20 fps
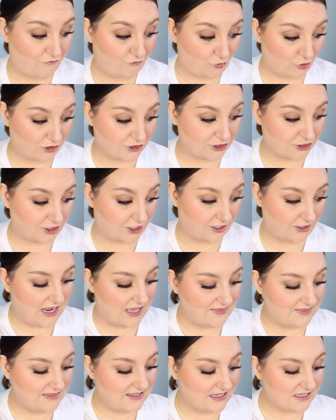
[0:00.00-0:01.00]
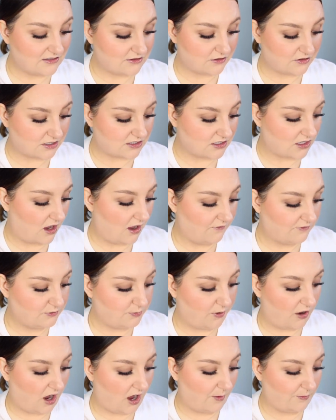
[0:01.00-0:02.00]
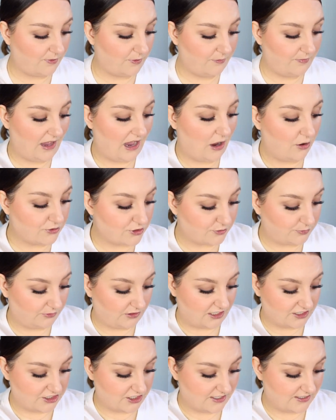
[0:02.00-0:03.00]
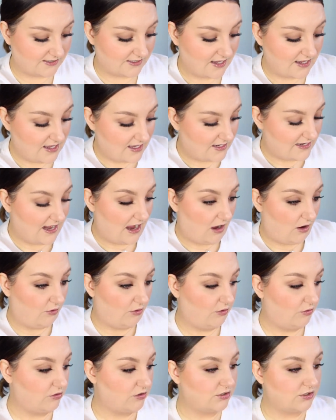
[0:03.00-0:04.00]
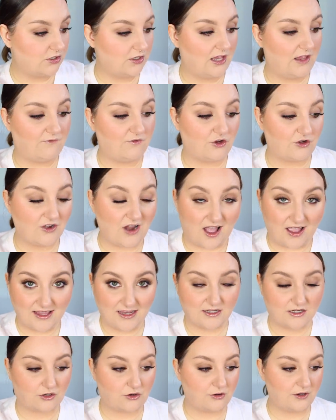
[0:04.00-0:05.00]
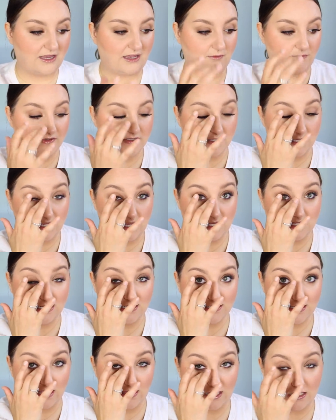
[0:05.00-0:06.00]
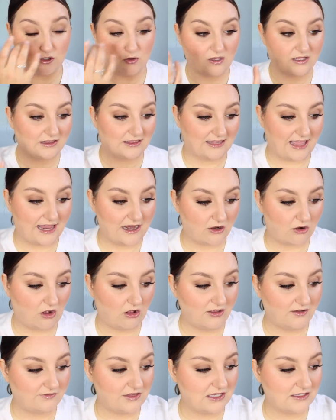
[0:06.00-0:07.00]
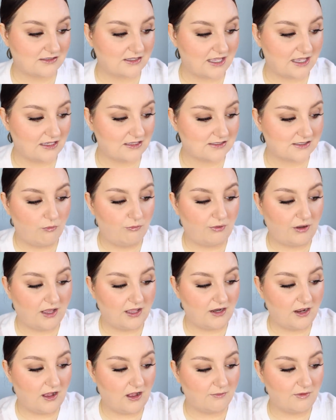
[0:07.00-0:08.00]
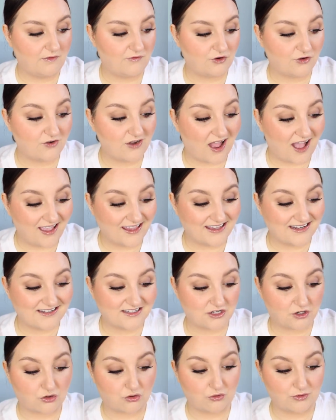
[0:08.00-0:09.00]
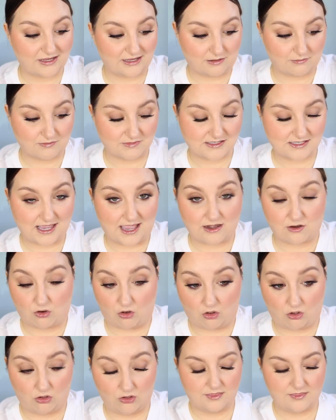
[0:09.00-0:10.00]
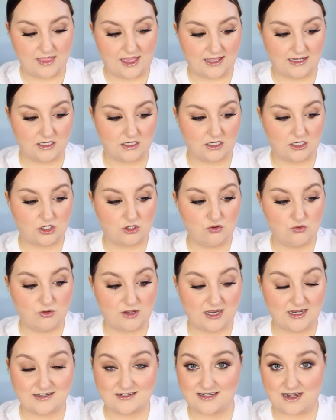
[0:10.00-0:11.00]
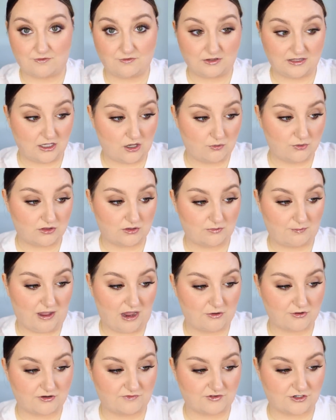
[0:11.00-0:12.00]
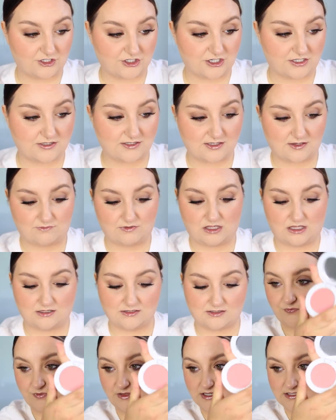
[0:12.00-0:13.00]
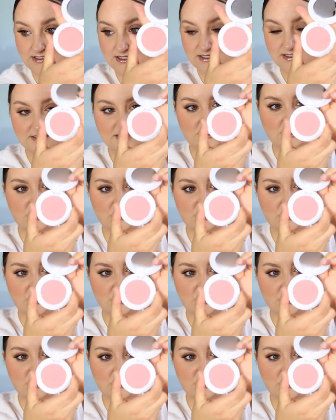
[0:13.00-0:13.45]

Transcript: for sure. And these are the Soft Pop Powder Blushes. Now, if you're not into creams, he did say like you can layer all of these things, but um, if you're not into creams at all, then you can definitely go with the powder versions of these. This is the